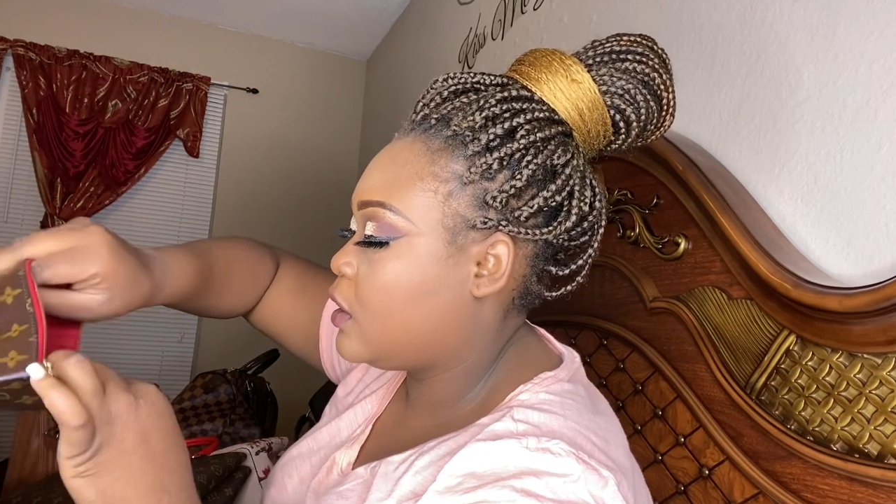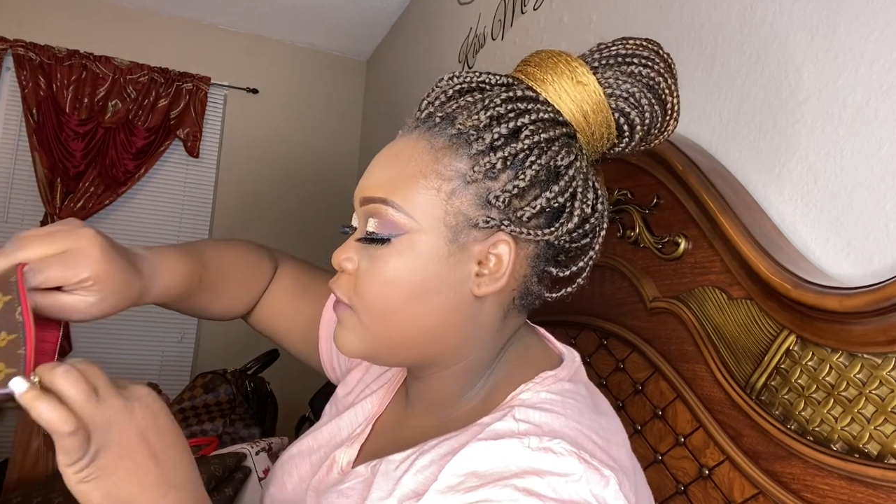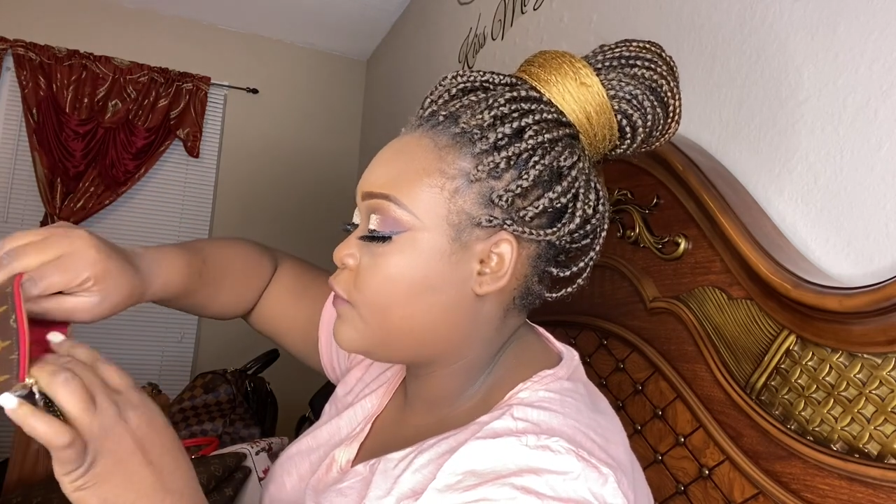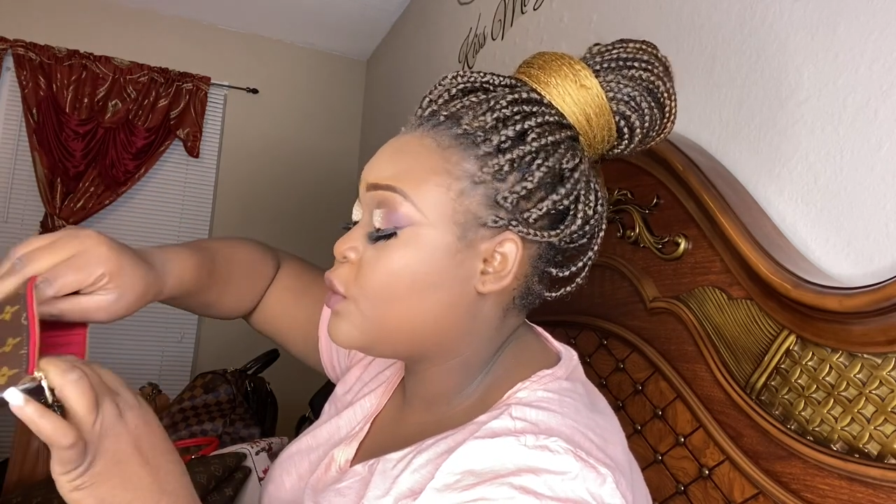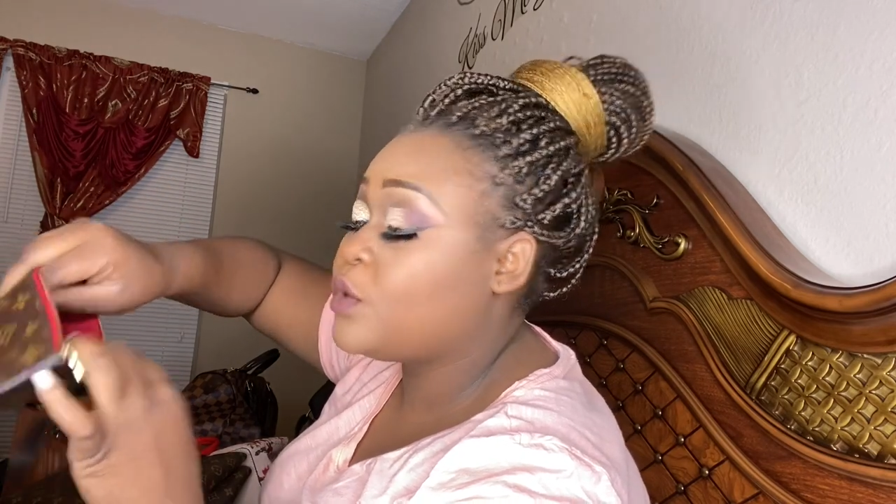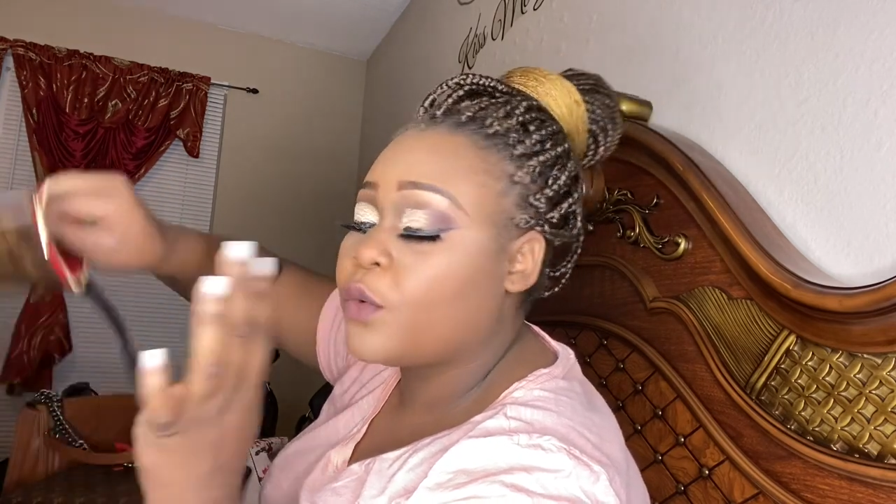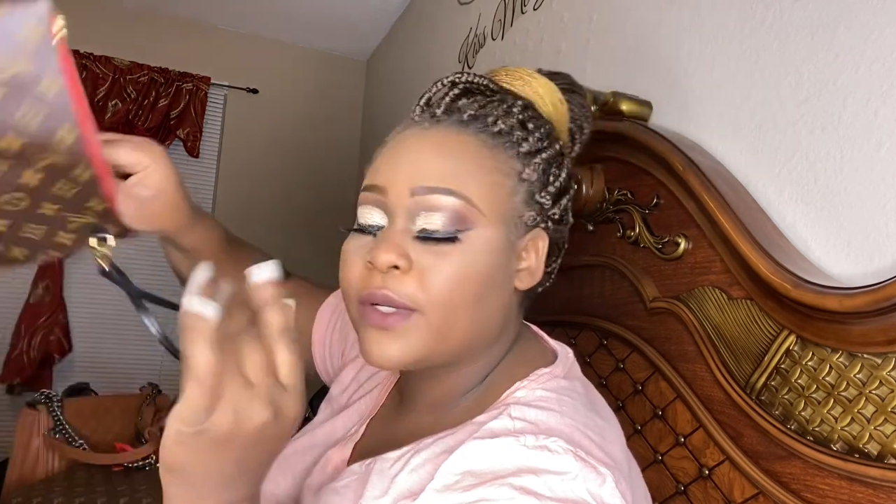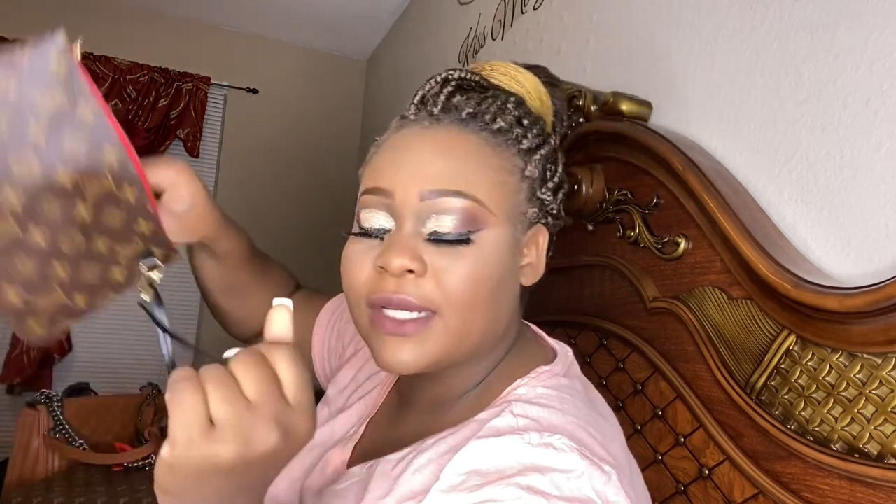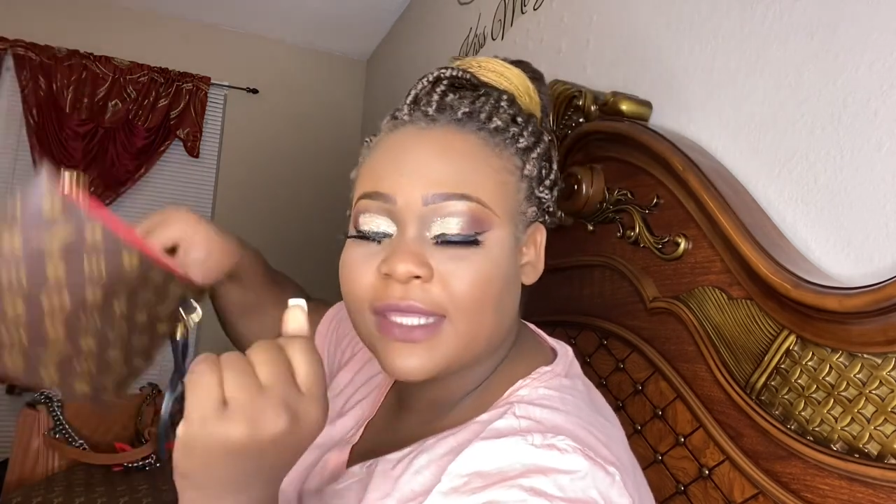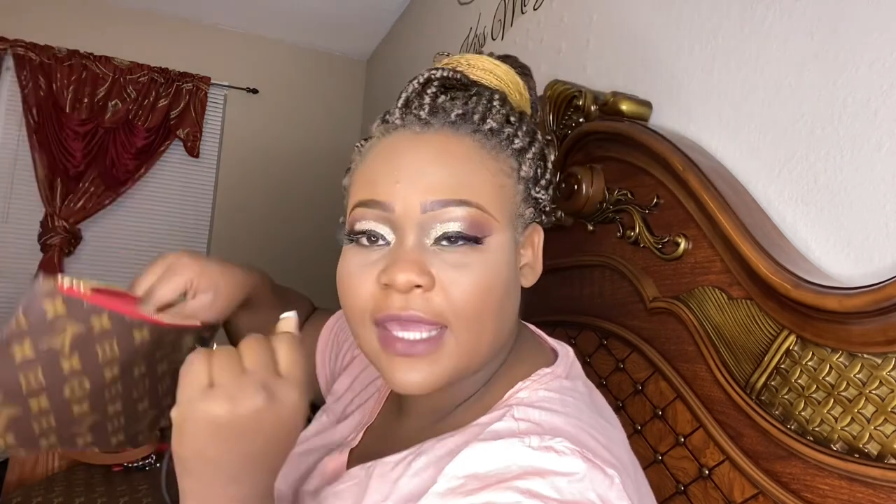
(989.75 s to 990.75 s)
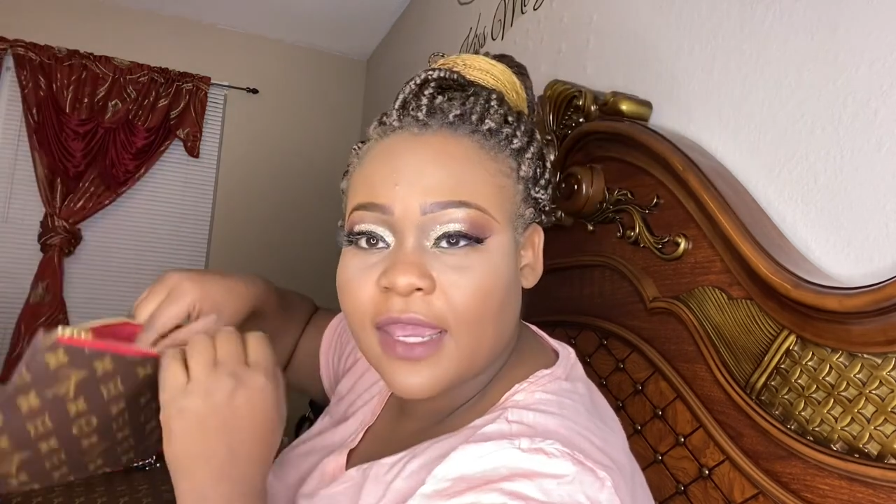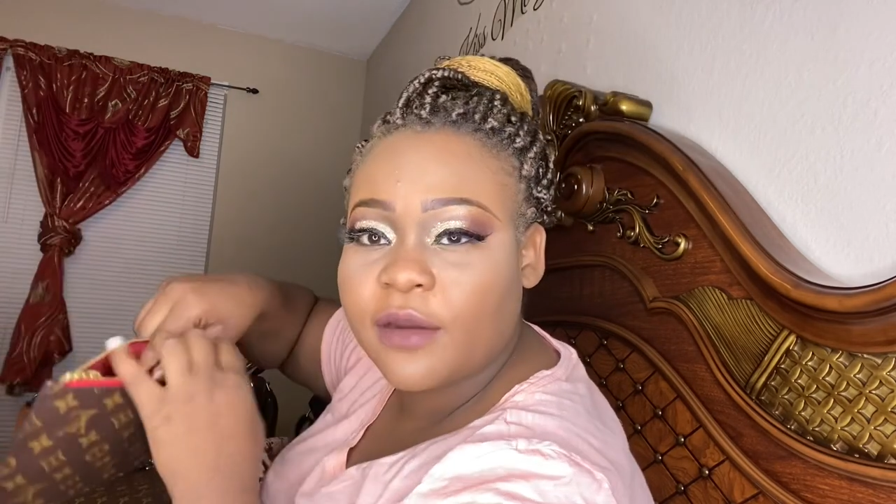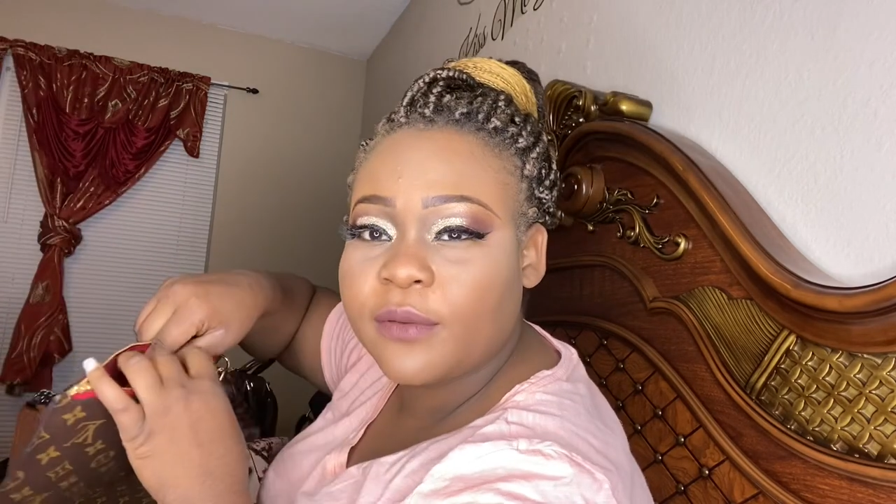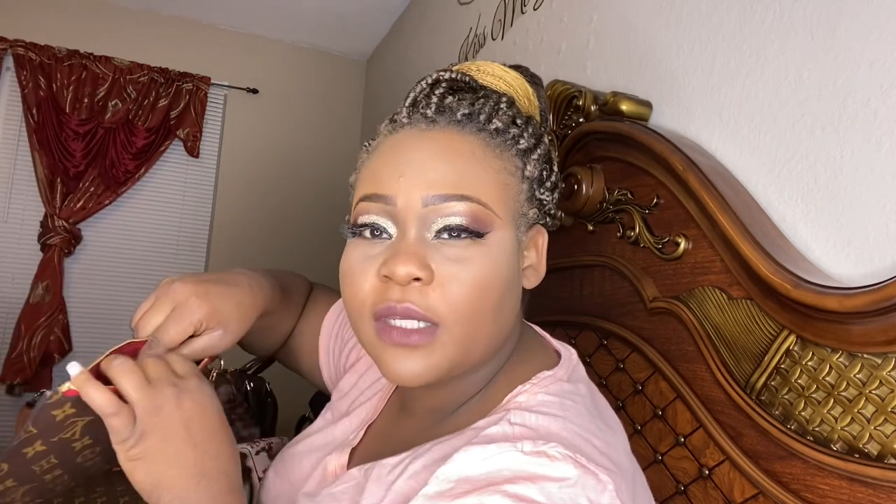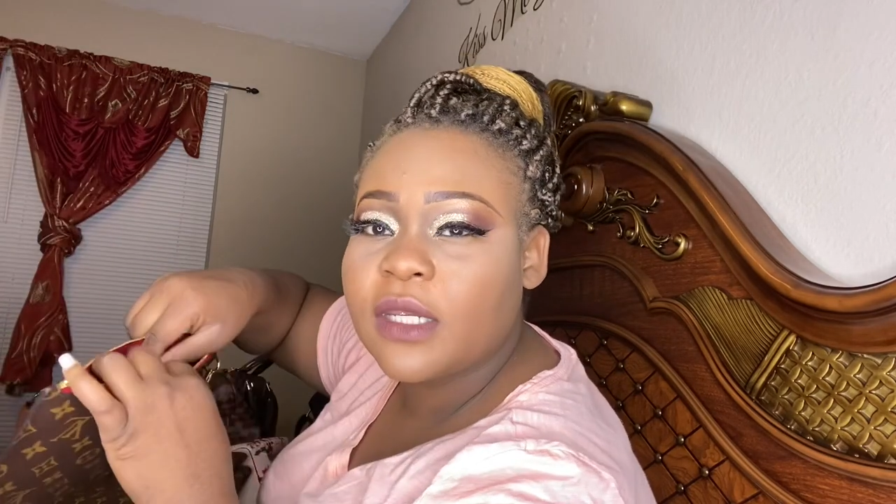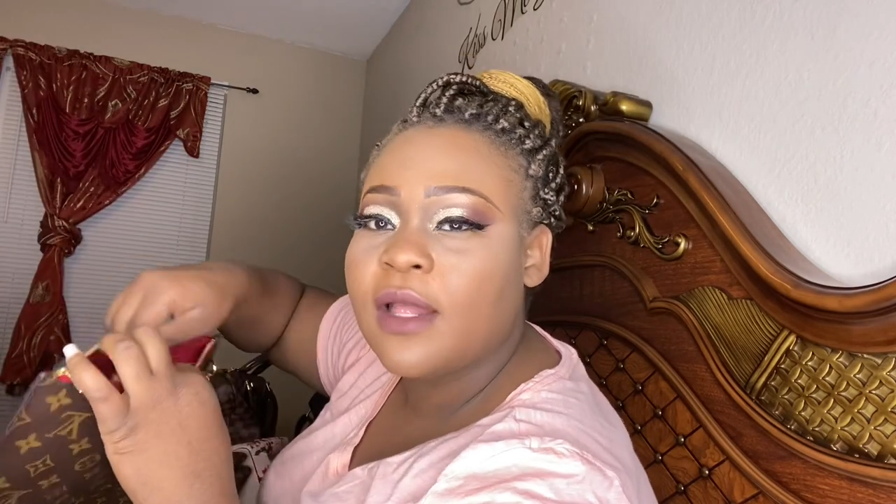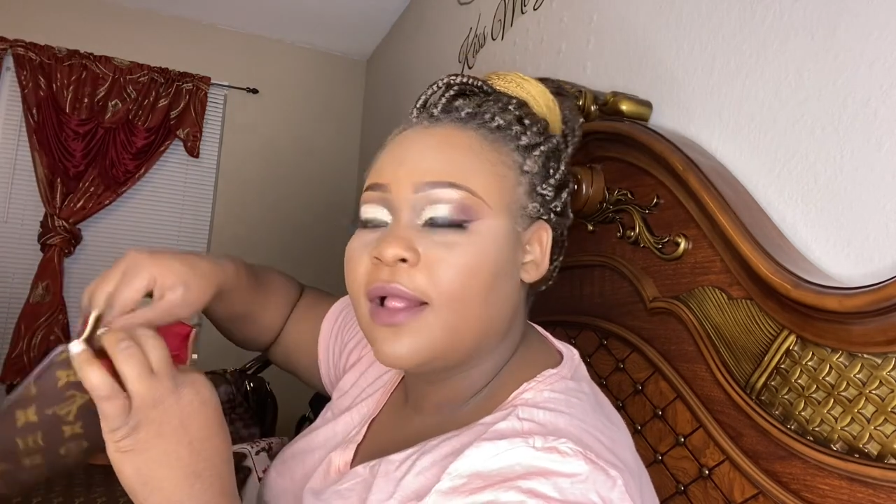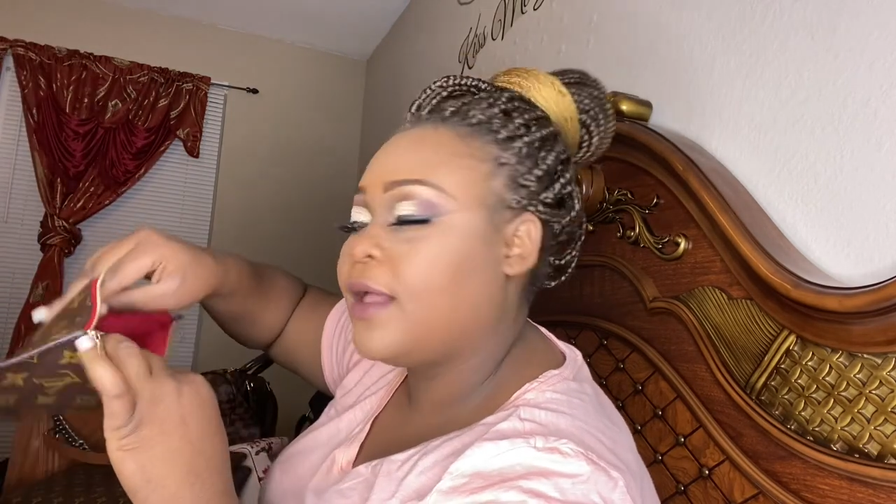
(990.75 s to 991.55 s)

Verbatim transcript: if you don't want to carry